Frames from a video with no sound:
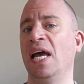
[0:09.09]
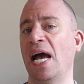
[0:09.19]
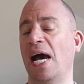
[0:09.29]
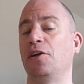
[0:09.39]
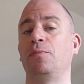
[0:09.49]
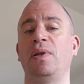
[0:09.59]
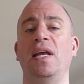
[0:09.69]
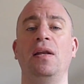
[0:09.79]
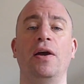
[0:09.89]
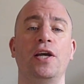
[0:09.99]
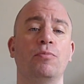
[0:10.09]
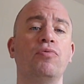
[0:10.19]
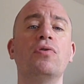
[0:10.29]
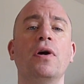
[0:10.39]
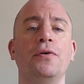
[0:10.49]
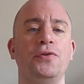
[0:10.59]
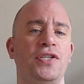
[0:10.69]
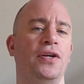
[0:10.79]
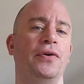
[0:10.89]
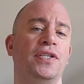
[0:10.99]
how to play like a pro
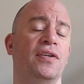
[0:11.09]
series.